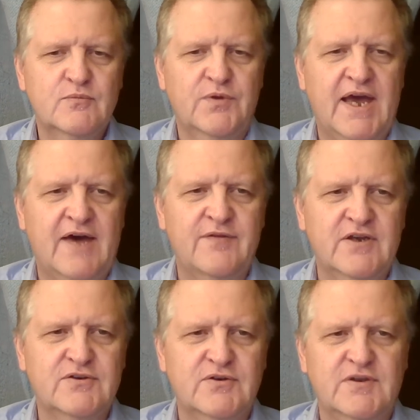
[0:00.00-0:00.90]
with how
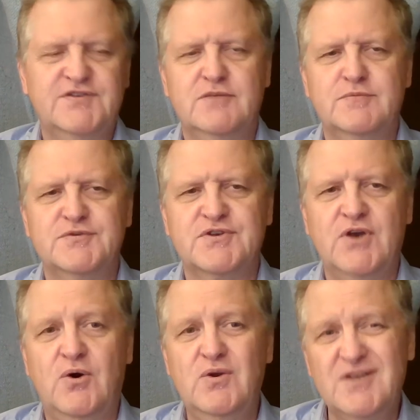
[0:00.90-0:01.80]
the ear tuning syllables
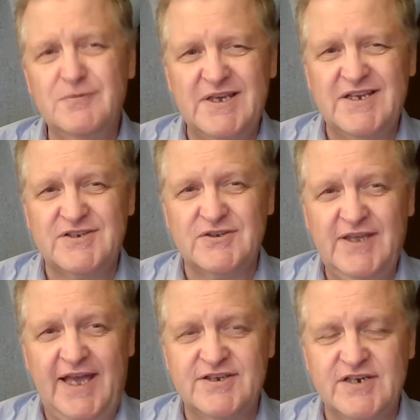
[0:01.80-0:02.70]
go, and a little bit easier
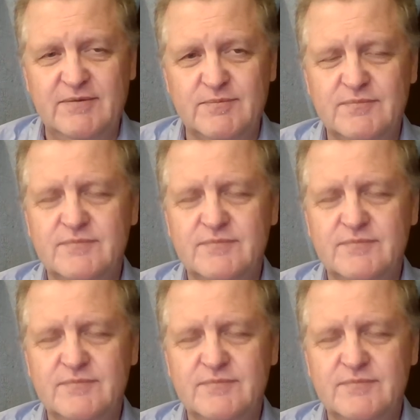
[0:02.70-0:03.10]
to catch up.